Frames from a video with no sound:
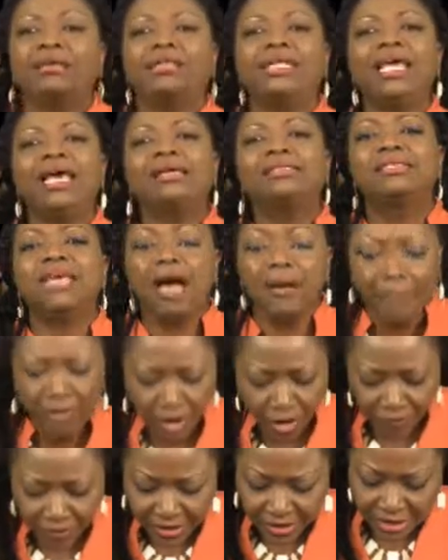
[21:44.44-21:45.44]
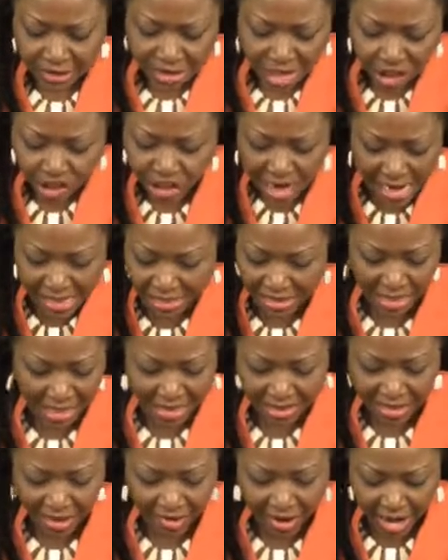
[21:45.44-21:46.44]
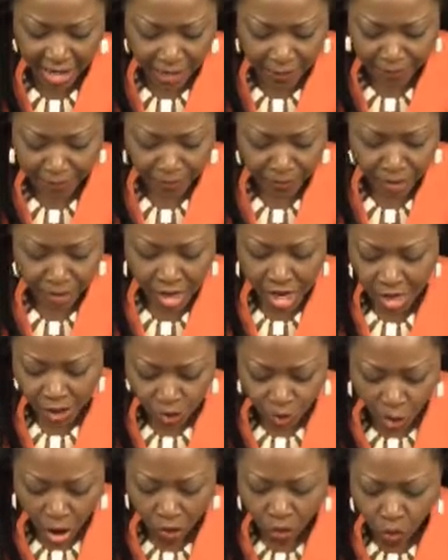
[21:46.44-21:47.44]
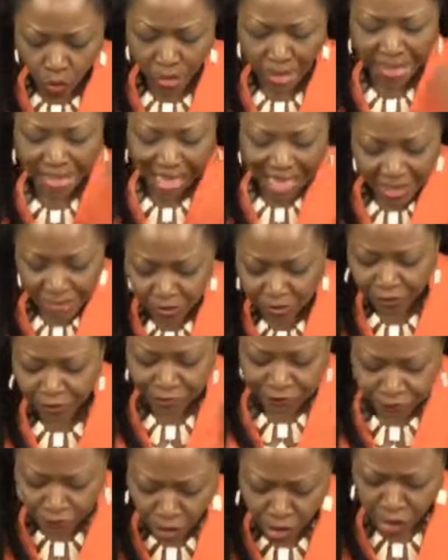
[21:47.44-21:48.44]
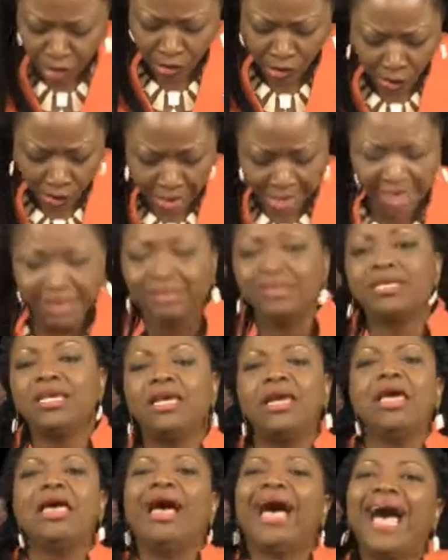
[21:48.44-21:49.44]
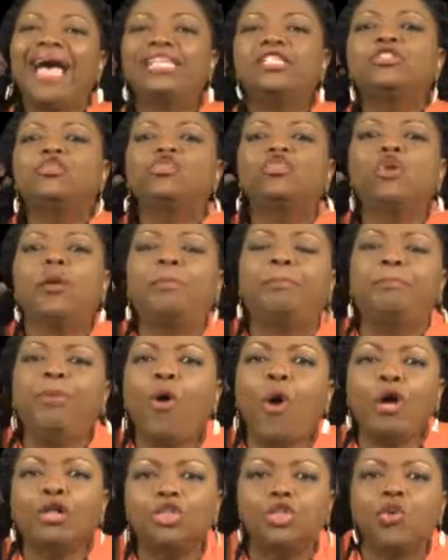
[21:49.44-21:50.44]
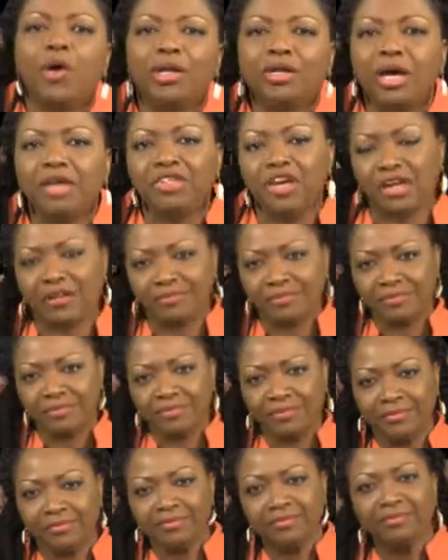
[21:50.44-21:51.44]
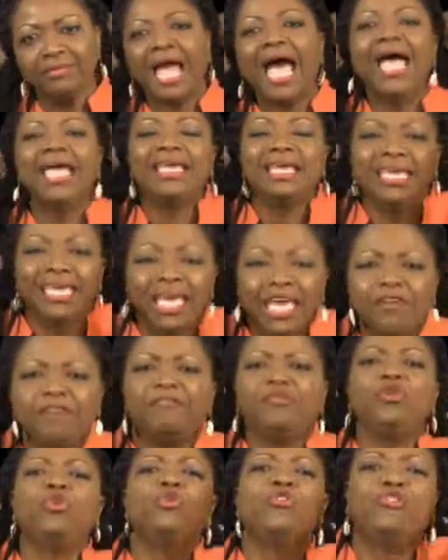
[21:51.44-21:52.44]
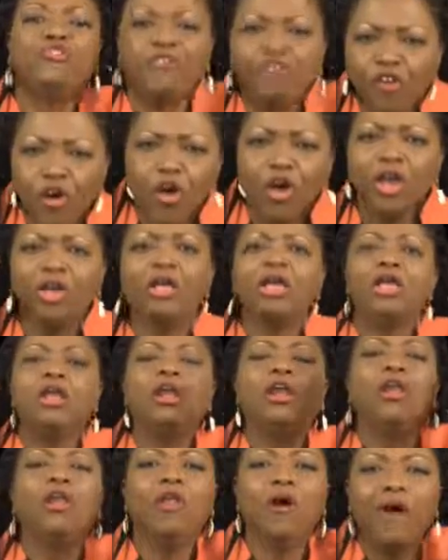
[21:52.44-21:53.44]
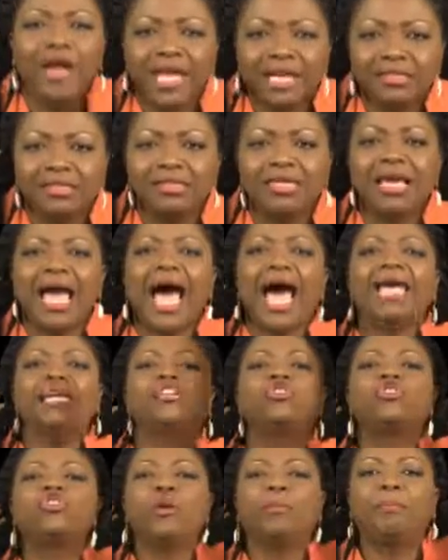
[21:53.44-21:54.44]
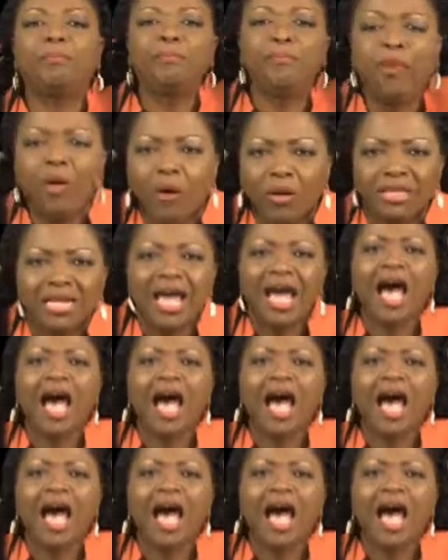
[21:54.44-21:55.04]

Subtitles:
the example of his teacher. I said it already. It's one who gives full loyalty and support to another. I give you full loyalty. I support